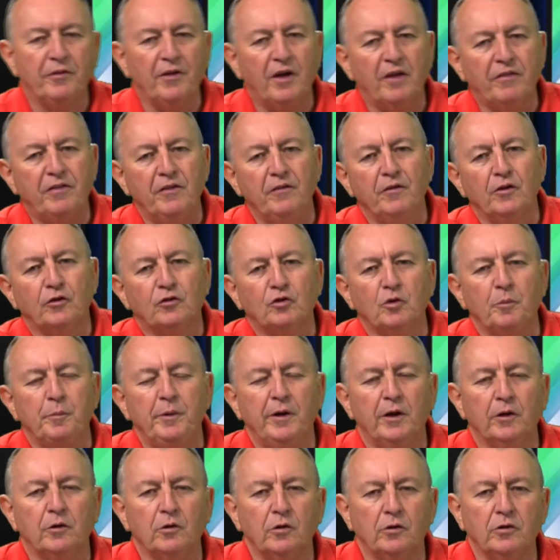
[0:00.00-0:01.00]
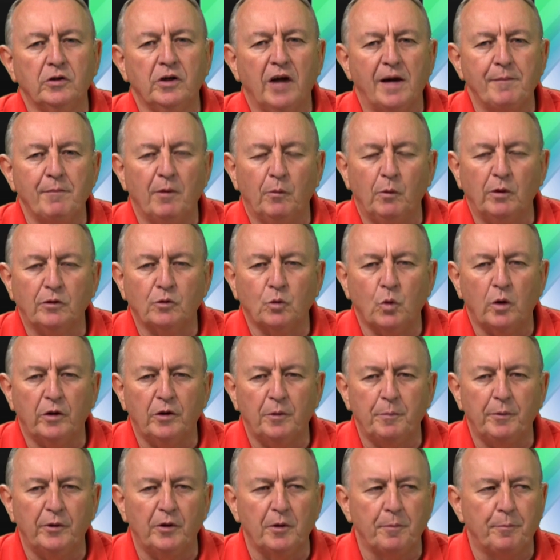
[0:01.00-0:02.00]
I think this will be a good game. I watched quite
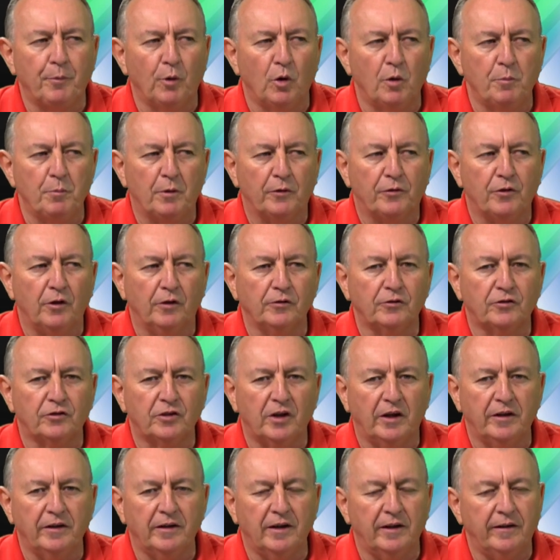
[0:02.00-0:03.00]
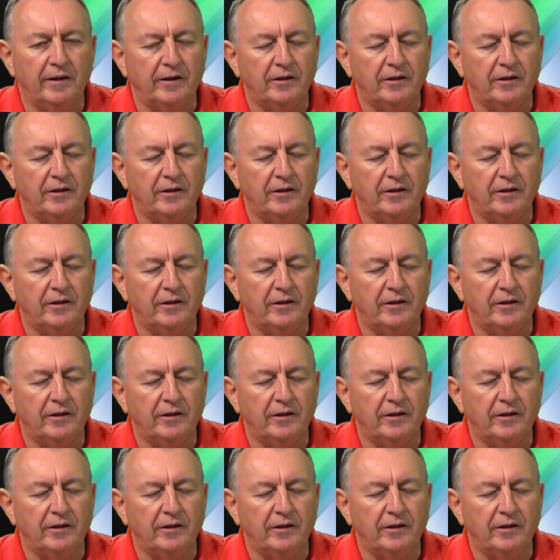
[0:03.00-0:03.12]
a bit of Bournemouth on Sunday.